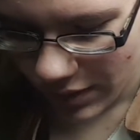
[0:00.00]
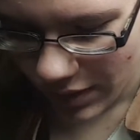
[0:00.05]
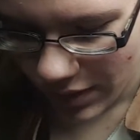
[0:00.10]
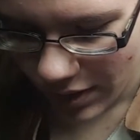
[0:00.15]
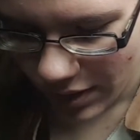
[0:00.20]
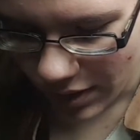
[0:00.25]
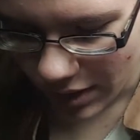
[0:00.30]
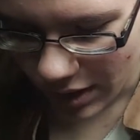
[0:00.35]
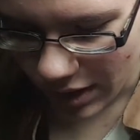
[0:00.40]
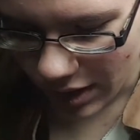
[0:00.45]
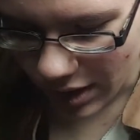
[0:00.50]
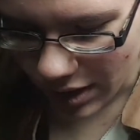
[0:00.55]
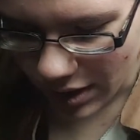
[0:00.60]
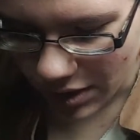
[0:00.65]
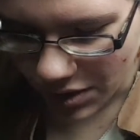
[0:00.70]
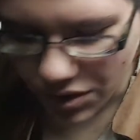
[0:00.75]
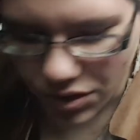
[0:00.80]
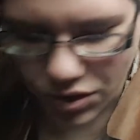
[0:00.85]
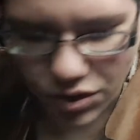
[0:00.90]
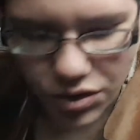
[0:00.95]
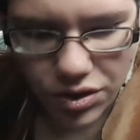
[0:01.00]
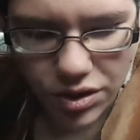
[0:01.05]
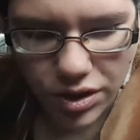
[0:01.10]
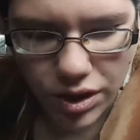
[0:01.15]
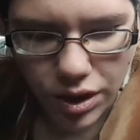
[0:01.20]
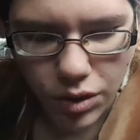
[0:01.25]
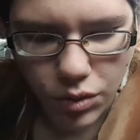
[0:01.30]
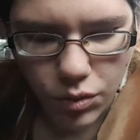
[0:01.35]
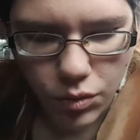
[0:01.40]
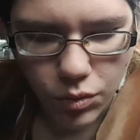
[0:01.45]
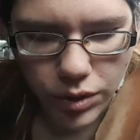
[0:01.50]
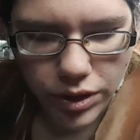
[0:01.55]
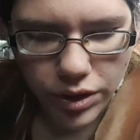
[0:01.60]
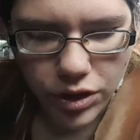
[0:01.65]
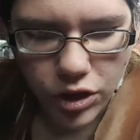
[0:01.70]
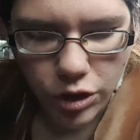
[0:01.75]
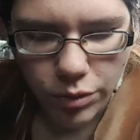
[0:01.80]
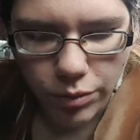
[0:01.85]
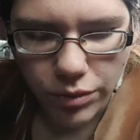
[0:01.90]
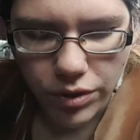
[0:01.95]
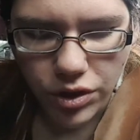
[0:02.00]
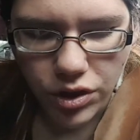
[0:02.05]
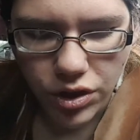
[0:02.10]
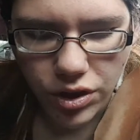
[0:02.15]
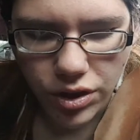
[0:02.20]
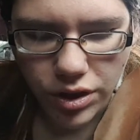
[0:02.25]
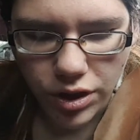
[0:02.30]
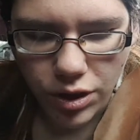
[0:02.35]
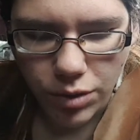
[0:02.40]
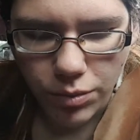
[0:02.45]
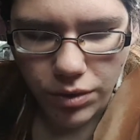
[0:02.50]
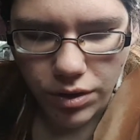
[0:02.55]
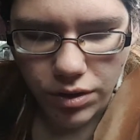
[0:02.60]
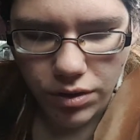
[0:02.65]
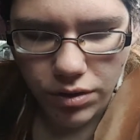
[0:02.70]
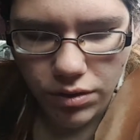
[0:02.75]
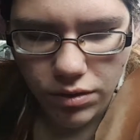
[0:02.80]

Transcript: Like, this is just, like, way too much cinnamon